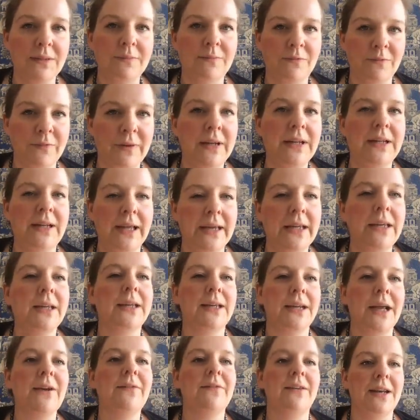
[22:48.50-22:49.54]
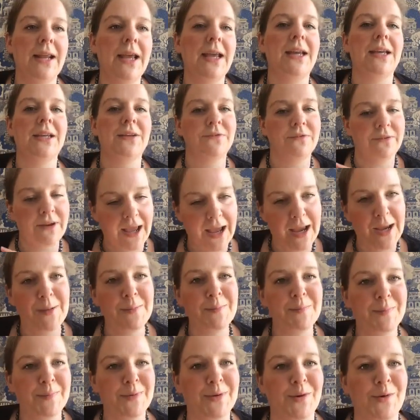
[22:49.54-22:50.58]
feel like you can have a naked flame,
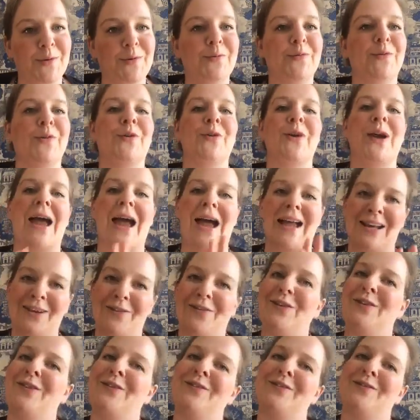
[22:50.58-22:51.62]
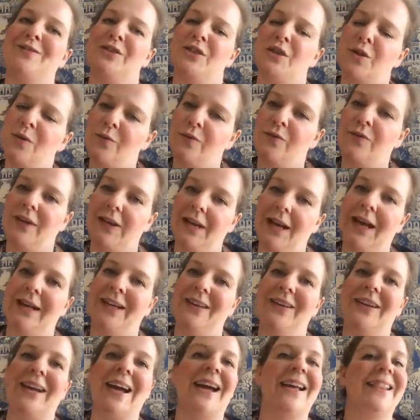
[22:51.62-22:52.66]
go for it, and if you don't feel like you
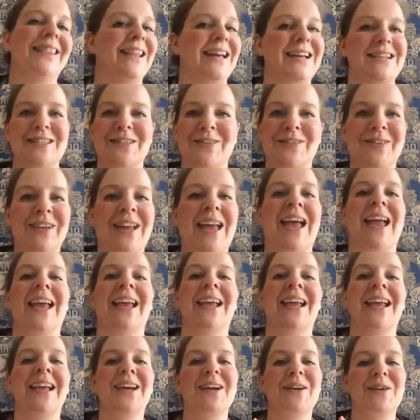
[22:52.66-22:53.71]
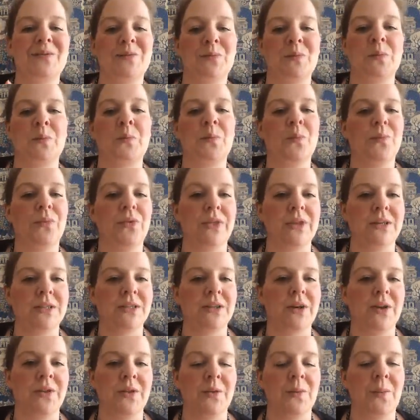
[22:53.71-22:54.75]
can, that's okay. There's
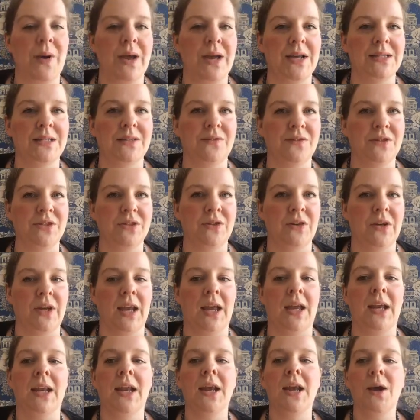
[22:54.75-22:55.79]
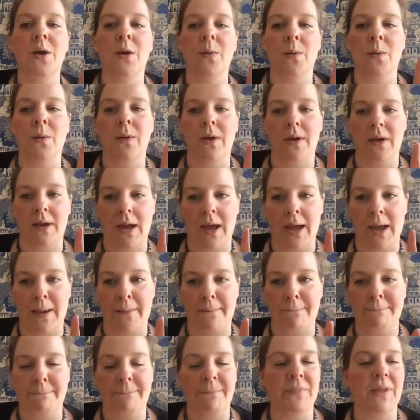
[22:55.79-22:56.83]
other ways of doing it,
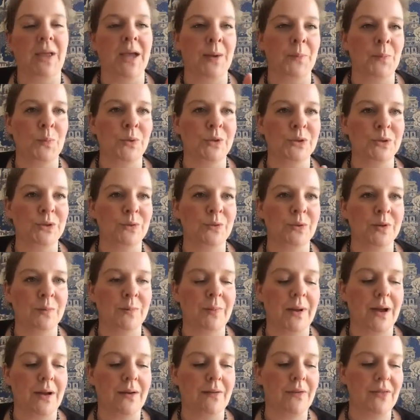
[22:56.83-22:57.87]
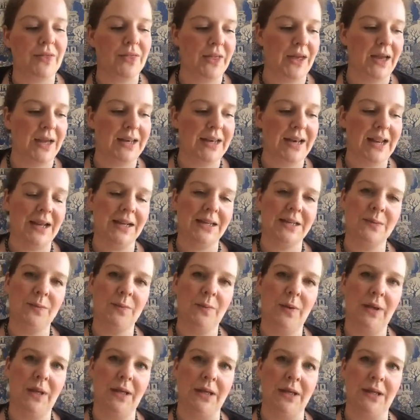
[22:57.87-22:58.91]
and we'll talk about that next
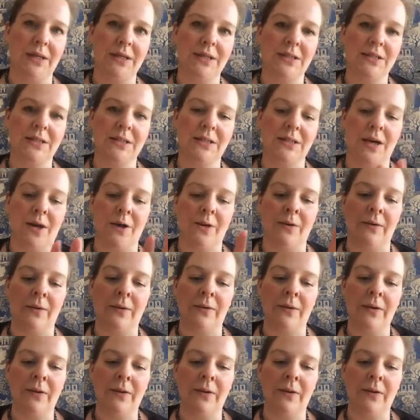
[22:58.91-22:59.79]
week. So